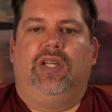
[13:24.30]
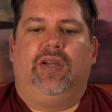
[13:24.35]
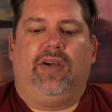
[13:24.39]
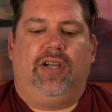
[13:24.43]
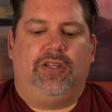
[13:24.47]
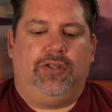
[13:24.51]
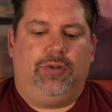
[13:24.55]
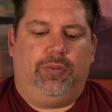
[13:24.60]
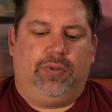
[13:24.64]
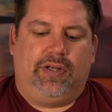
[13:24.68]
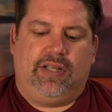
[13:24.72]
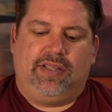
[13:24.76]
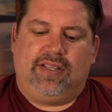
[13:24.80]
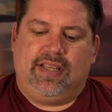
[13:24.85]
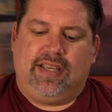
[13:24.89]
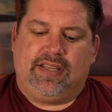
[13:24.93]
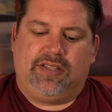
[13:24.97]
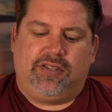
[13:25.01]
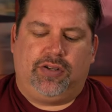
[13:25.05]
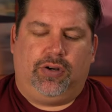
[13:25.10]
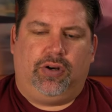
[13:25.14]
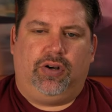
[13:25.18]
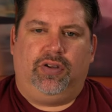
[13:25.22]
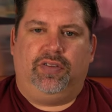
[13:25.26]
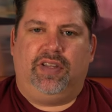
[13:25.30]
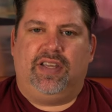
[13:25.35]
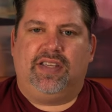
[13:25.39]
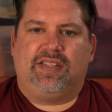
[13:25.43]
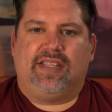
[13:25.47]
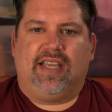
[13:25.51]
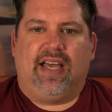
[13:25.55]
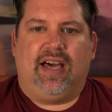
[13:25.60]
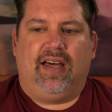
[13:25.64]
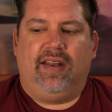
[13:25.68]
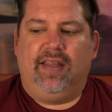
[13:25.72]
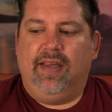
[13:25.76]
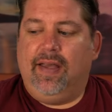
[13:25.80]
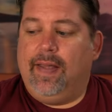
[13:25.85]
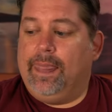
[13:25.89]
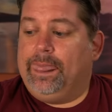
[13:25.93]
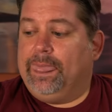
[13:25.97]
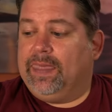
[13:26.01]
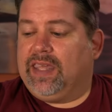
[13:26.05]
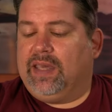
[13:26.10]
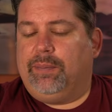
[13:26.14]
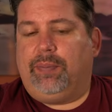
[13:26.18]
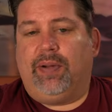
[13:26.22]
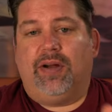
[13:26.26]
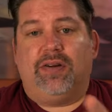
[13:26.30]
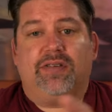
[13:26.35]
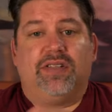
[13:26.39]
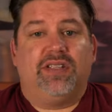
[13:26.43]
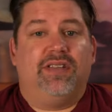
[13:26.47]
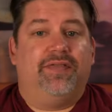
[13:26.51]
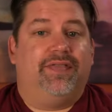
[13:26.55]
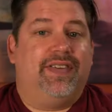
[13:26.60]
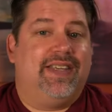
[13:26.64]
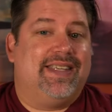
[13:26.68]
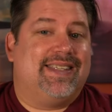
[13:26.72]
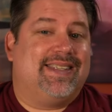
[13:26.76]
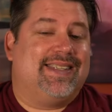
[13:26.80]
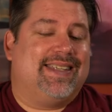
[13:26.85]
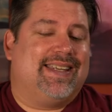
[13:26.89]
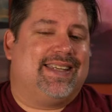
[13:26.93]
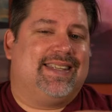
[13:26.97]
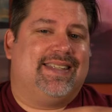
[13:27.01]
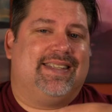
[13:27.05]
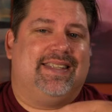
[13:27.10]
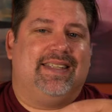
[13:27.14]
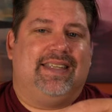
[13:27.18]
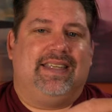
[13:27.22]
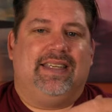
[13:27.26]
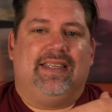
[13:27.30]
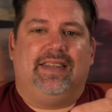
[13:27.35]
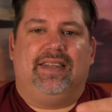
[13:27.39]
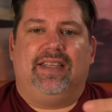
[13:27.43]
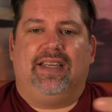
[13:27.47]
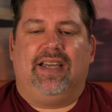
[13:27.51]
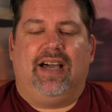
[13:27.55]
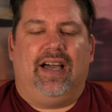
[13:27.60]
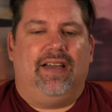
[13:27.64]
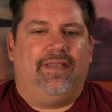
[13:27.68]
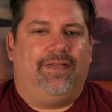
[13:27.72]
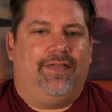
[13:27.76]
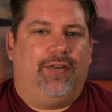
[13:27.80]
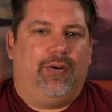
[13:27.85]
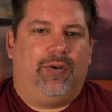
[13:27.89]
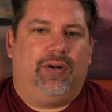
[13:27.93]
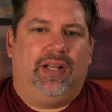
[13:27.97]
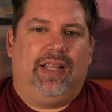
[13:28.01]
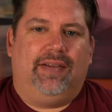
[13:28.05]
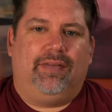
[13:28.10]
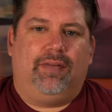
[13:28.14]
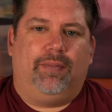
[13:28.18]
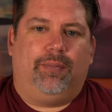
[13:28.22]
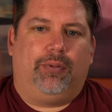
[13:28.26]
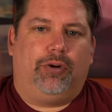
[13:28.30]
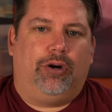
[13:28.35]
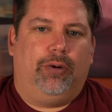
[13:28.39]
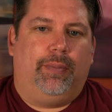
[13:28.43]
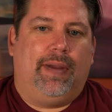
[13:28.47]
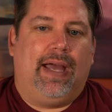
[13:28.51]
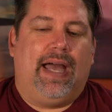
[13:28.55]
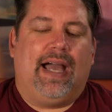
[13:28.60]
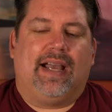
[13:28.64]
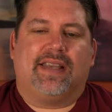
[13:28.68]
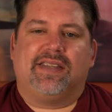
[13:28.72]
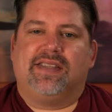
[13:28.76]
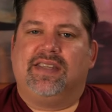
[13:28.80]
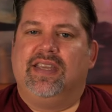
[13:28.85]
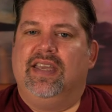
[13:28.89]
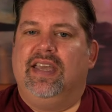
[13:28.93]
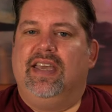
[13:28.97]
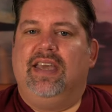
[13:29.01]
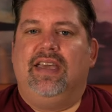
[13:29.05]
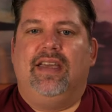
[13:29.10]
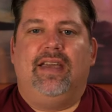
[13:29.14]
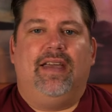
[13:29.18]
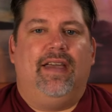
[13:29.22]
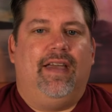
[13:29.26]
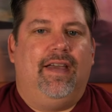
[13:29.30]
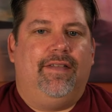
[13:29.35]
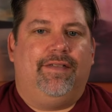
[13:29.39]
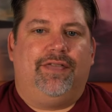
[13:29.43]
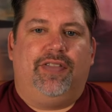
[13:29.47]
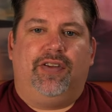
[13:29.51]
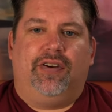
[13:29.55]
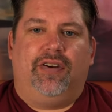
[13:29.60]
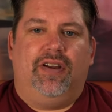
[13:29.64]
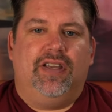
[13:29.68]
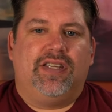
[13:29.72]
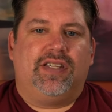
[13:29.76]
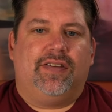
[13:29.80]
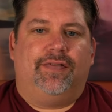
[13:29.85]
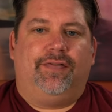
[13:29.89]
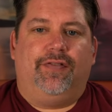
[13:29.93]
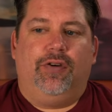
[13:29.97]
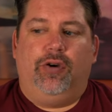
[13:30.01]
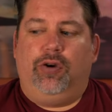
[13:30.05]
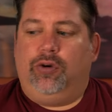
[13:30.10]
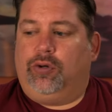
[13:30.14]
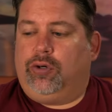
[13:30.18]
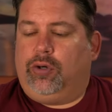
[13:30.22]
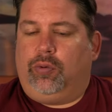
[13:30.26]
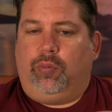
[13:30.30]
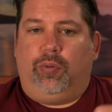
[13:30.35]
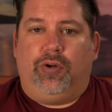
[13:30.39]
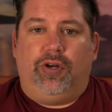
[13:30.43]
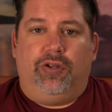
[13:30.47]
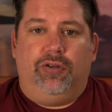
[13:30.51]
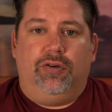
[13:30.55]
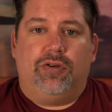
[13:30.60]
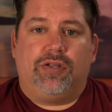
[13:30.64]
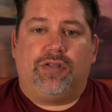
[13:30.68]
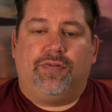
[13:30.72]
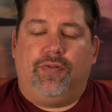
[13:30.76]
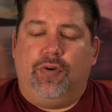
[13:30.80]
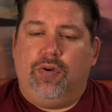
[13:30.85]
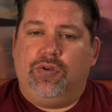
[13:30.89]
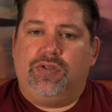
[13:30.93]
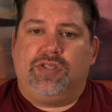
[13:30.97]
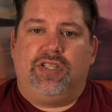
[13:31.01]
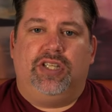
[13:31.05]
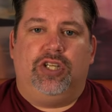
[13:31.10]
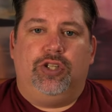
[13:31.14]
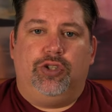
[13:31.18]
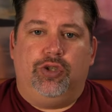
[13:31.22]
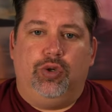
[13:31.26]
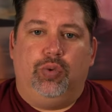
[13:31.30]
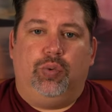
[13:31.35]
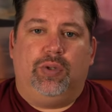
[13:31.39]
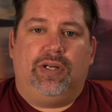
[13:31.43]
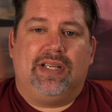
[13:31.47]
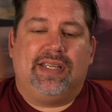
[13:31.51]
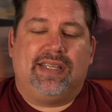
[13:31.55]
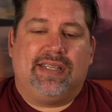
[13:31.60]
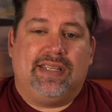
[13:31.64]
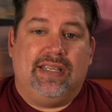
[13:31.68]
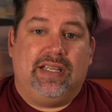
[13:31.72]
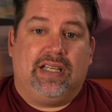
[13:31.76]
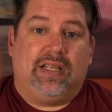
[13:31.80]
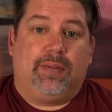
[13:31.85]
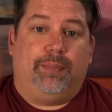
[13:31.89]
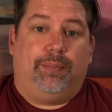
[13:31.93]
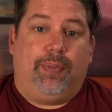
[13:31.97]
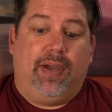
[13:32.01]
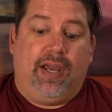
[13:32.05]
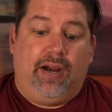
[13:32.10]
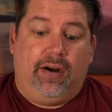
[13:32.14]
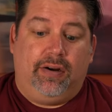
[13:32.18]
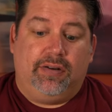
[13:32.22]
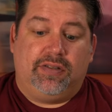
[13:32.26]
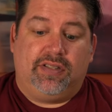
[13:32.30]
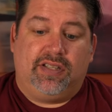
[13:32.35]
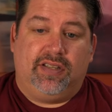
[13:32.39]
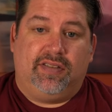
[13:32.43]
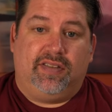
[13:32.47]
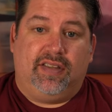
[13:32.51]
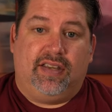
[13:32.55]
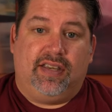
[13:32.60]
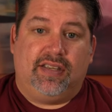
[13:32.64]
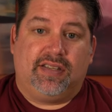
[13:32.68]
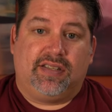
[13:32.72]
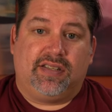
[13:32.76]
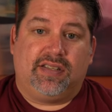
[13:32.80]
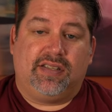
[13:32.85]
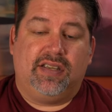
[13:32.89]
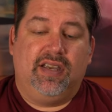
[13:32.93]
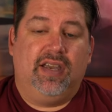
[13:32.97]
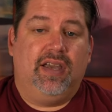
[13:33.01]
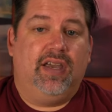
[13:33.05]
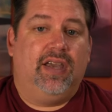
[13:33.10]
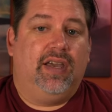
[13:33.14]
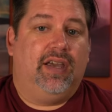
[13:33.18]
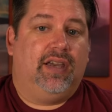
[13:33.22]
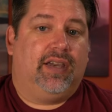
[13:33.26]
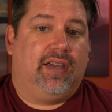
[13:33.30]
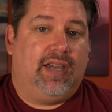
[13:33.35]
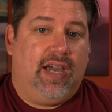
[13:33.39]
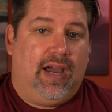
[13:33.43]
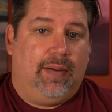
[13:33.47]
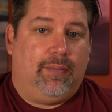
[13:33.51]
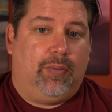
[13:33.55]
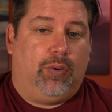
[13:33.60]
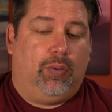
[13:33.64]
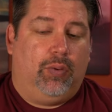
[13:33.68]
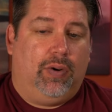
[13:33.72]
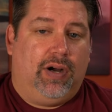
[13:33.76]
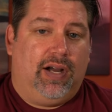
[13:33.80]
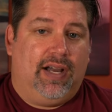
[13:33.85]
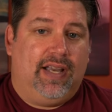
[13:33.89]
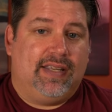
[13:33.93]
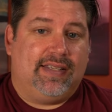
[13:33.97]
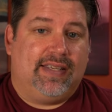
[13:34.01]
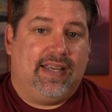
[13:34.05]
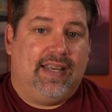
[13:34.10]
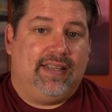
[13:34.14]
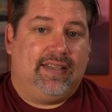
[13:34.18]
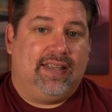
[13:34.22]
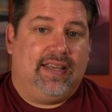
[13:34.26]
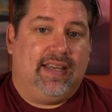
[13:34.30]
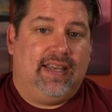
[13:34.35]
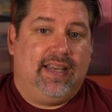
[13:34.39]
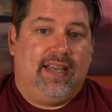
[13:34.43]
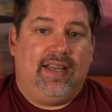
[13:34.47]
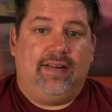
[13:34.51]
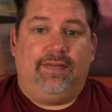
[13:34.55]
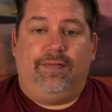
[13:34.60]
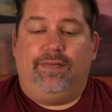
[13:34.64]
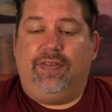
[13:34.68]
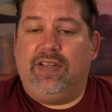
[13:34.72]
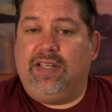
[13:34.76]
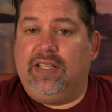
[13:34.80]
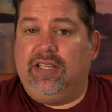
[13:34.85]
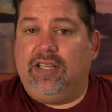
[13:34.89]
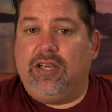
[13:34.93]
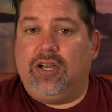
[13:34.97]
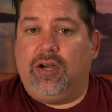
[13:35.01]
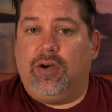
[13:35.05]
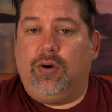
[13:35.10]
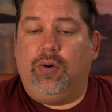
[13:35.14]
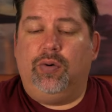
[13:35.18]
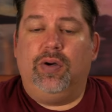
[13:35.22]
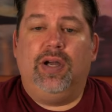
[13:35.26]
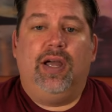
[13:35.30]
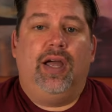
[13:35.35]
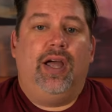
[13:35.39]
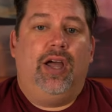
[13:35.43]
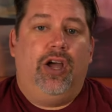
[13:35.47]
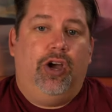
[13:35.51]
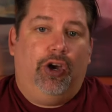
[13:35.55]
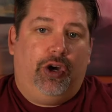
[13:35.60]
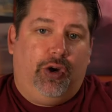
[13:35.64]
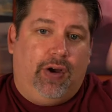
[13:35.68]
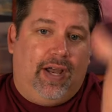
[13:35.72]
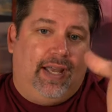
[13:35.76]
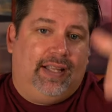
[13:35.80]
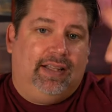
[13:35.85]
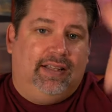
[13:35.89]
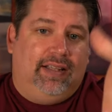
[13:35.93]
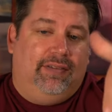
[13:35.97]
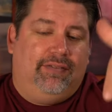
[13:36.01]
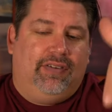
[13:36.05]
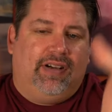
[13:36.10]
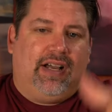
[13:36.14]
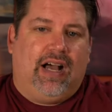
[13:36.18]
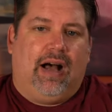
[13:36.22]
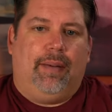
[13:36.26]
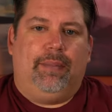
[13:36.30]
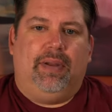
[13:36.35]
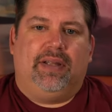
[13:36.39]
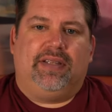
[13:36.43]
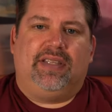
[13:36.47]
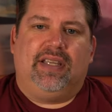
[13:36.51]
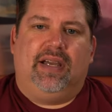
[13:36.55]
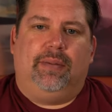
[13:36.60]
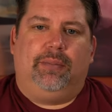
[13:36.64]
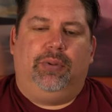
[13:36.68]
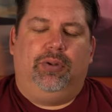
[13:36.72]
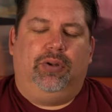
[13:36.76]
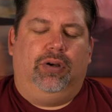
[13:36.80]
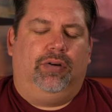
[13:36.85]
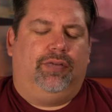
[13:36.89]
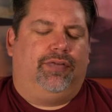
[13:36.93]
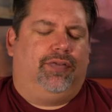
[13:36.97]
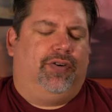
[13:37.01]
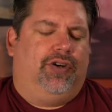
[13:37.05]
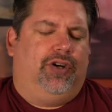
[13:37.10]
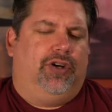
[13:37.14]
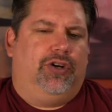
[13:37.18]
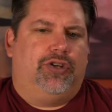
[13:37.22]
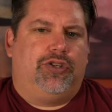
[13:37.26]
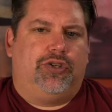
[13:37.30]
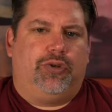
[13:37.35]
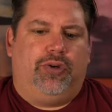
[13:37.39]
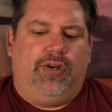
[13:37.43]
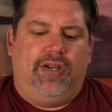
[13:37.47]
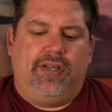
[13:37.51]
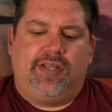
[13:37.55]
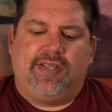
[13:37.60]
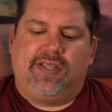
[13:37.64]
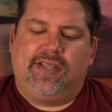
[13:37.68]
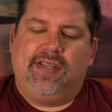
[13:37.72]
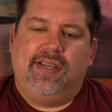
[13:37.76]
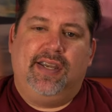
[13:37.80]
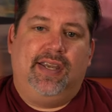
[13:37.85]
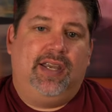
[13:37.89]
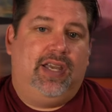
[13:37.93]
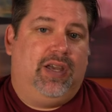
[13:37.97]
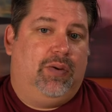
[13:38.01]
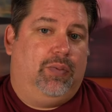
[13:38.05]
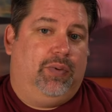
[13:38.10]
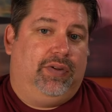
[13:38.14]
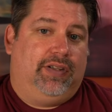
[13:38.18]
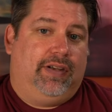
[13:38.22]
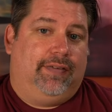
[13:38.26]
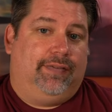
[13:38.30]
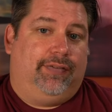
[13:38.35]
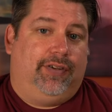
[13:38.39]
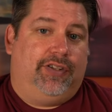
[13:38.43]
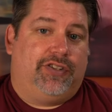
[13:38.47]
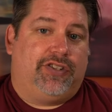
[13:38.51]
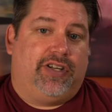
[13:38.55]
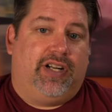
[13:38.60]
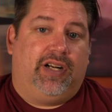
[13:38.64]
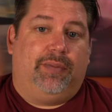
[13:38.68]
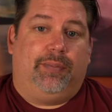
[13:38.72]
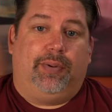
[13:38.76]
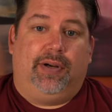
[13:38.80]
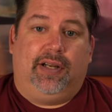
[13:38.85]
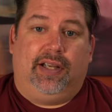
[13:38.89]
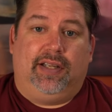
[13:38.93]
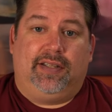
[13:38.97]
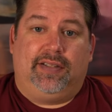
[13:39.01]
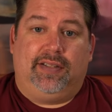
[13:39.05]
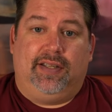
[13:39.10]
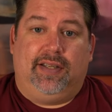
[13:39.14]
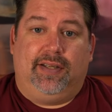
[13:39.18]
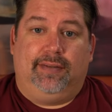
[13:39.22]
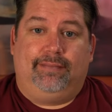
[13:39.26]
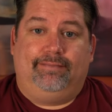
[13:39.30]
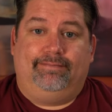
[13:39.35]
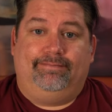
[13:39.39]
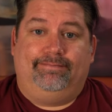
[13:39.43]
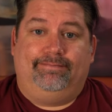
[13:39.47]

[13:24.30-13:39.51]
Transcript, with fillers: Now I do want to test all these out compared to the V60, the iPhone 11 Pro Max. If there is a phone or one of those phones that you do want to see compared to this, camera wise, head to head, video, go ahead and leave a comment down below for your choice, and we'll definitely try to bring it to you.